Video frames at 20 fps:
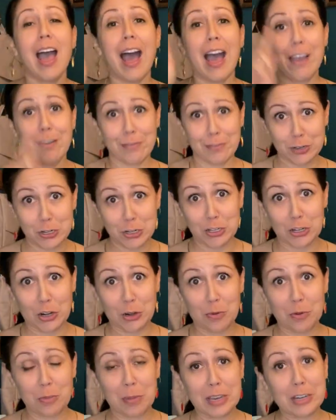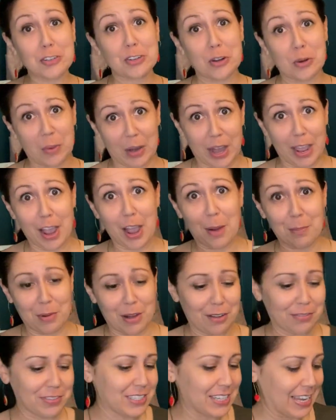I for sure will make sure when I hop
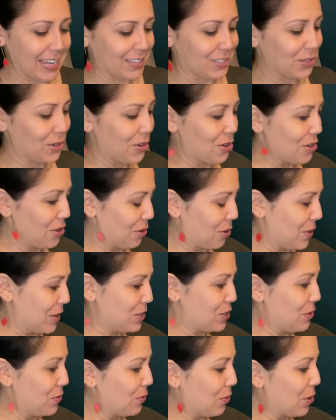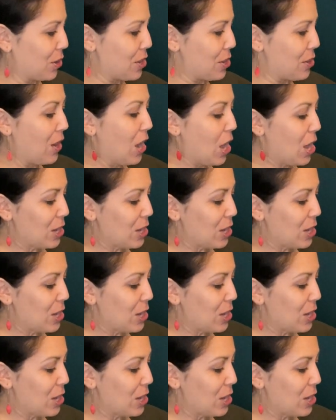off to answer your question for you.